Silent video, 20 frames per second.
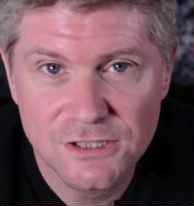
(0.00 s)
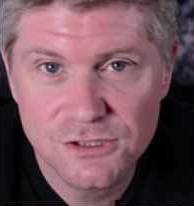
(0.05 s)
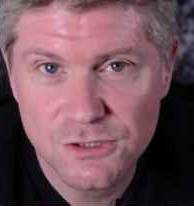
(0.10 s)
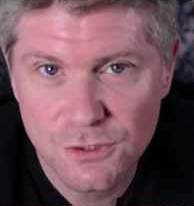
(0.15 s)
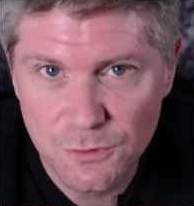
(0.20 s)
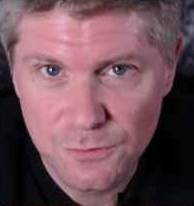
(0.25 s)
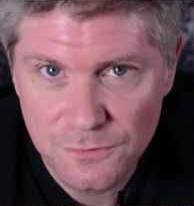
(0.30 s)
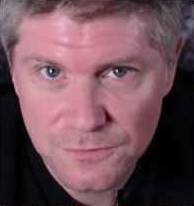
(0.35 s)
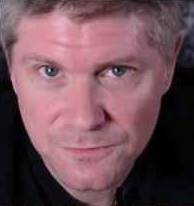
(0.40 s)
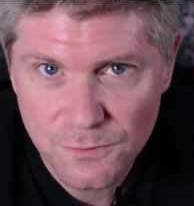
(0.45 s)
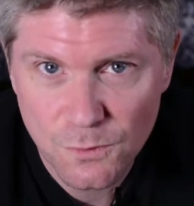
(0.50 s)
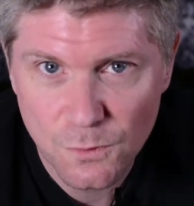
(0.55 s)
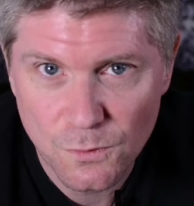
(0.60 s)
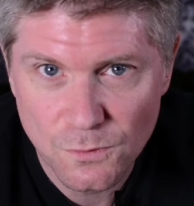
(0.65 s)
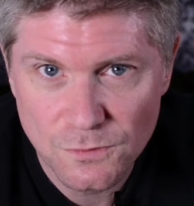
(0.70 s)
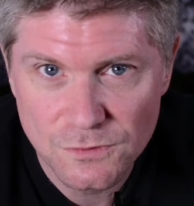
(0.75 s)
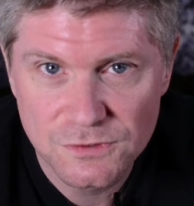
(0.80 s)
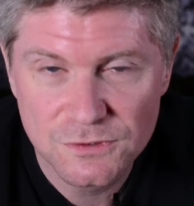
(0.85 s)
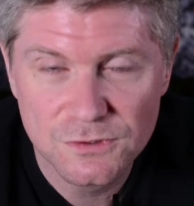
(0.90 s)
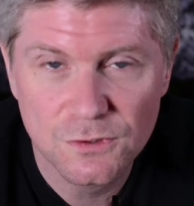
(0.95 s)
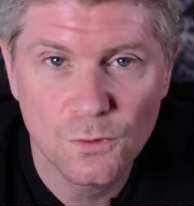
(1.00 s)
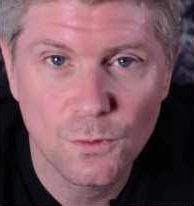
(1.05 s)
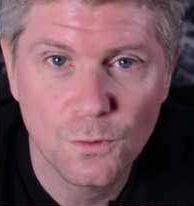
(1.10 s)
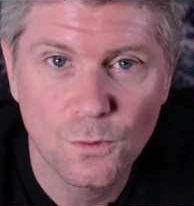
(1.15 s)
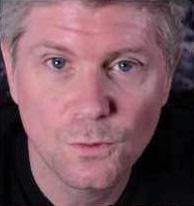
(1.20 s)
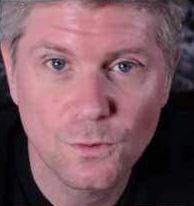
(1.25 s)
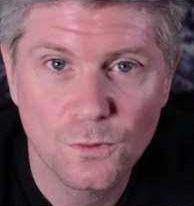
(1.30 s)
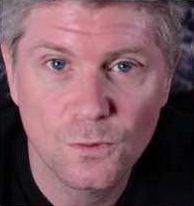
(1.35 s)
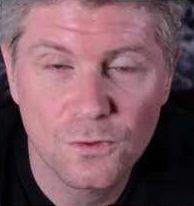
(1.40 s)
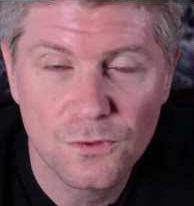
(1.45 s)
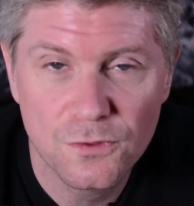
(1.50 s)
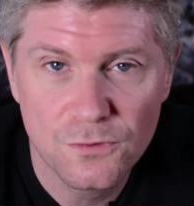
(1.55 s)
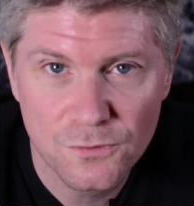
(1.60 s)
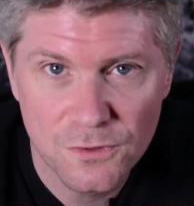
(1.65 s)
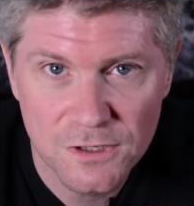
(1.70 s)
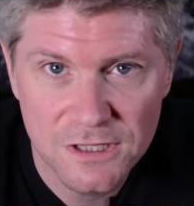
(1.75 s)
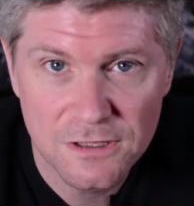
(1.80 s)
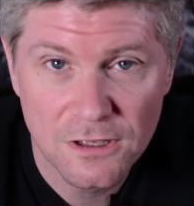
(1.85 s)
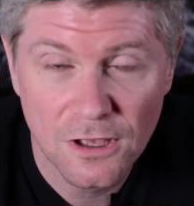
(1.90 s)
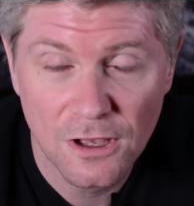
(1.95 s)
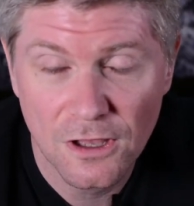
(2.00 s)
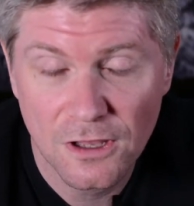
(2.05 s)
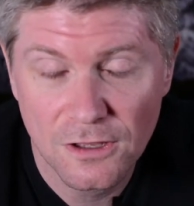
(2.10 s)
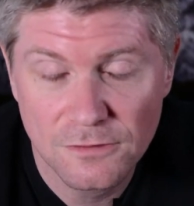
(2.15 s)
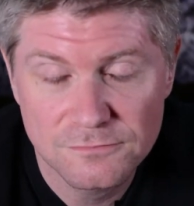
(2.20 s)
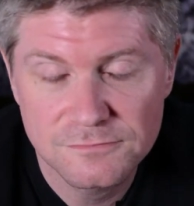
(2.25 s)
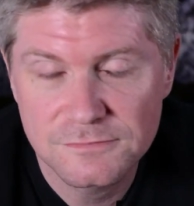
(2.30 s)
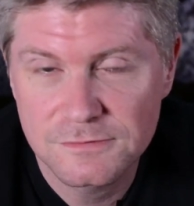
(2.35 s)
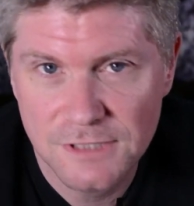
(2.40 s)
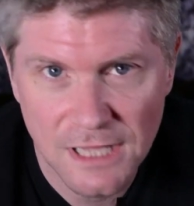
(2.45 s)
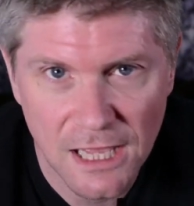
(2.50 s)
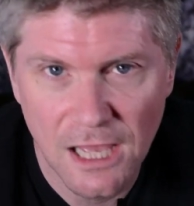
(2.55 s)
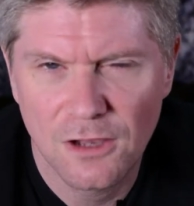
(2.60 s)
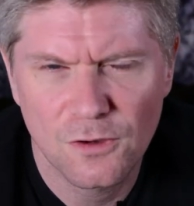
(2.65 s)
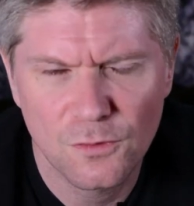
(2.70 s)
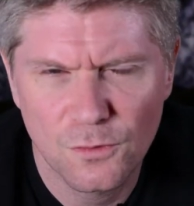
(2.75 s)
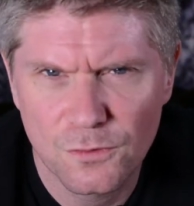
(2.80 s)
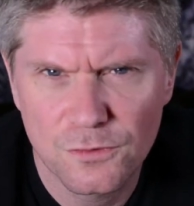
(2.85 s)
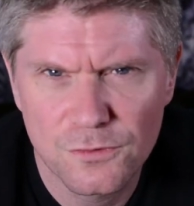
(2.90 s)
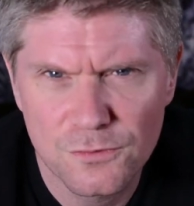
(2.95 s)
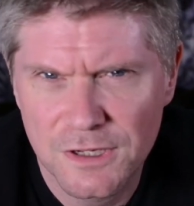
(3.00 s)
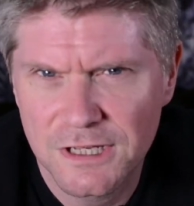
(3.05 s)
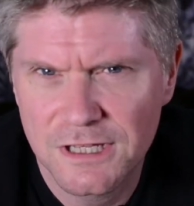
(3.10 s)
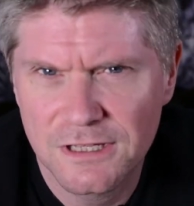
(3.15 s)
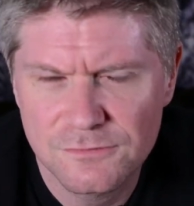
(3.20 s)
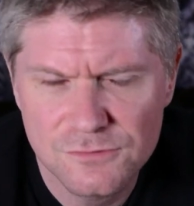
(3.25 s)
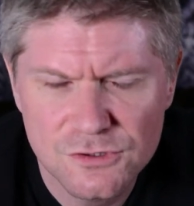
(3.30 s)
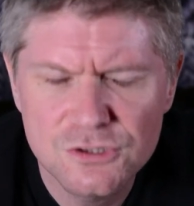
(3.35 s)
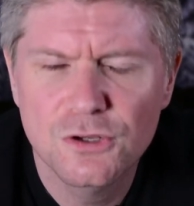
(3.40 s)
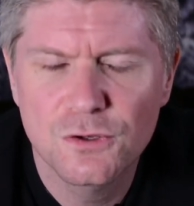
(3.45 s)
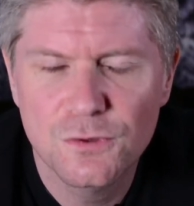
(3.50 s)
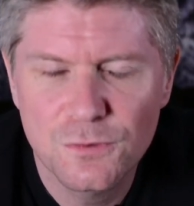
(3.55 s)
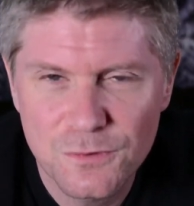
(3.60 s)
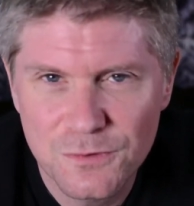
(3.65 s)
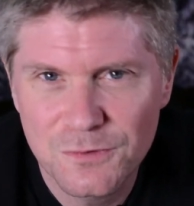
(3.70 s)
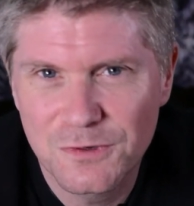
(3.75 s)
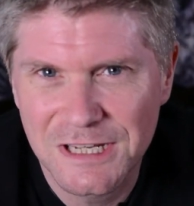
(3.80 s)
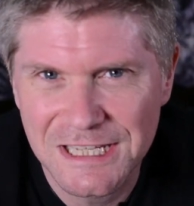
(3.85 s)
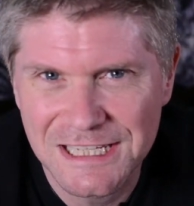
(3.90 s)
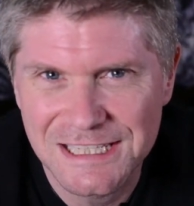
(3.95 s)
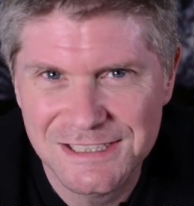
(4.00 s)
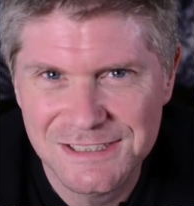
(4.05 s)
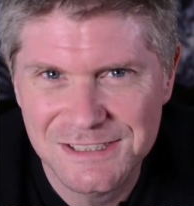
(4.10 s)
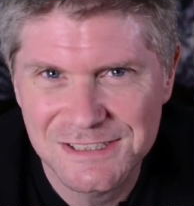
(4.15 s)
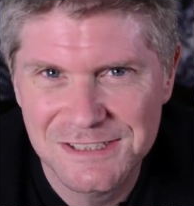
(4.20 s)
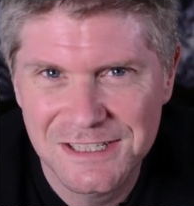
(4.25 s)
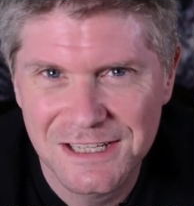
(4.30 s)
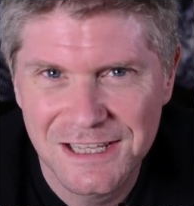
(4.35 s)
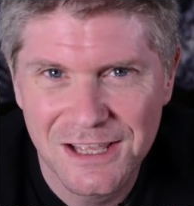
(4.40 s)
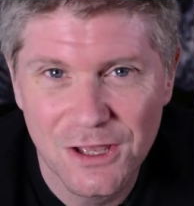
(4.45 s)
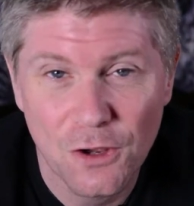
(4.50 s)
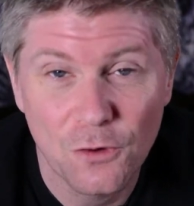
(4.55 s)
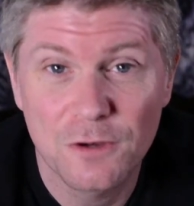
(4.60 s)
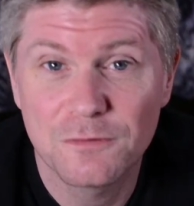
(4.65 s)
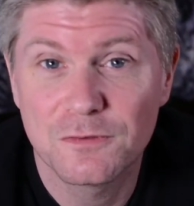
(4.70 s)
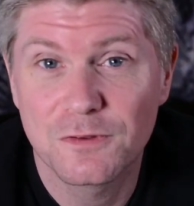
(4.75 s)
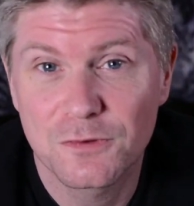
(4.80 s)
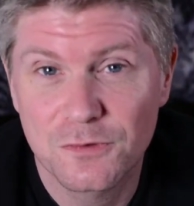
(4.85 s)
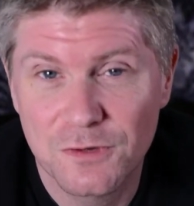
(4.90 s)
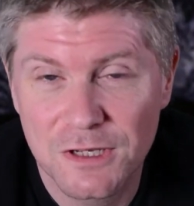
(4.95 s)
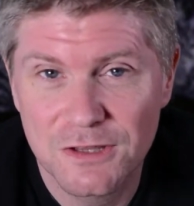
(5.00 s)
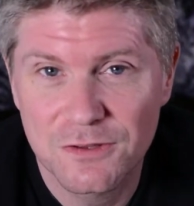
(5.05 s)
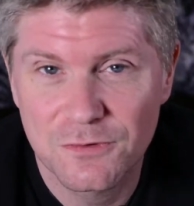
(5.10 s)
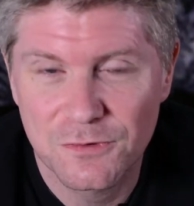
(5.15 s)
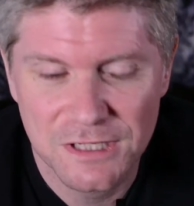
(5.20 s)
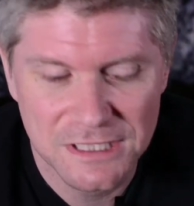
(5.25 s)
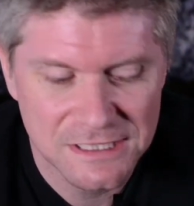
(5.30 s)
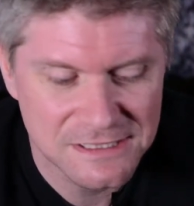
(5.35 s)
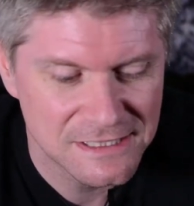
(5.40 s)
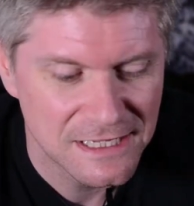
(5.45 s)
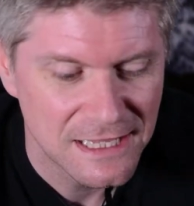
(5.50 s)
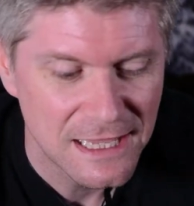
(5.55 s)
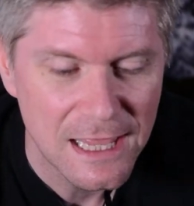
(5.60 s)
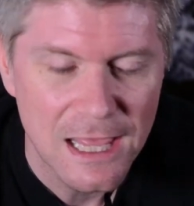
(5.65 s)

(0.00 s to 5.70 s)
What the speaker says: 2 4s, or 3, or 2 3s, or even 3 3s.